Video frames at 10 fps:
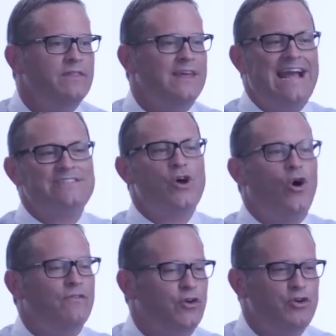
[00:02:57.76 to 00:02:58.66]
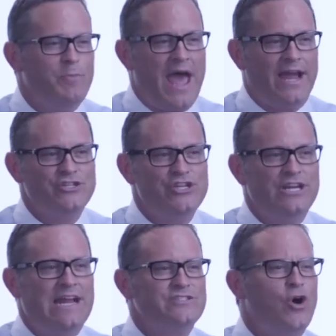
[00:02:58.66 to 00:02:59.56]
group and just do a Facebook
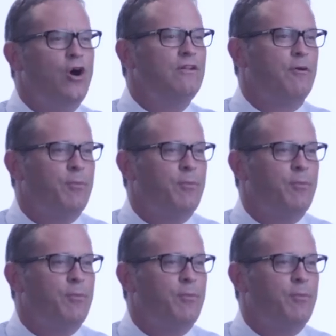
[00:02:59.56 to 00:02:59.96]
chat, that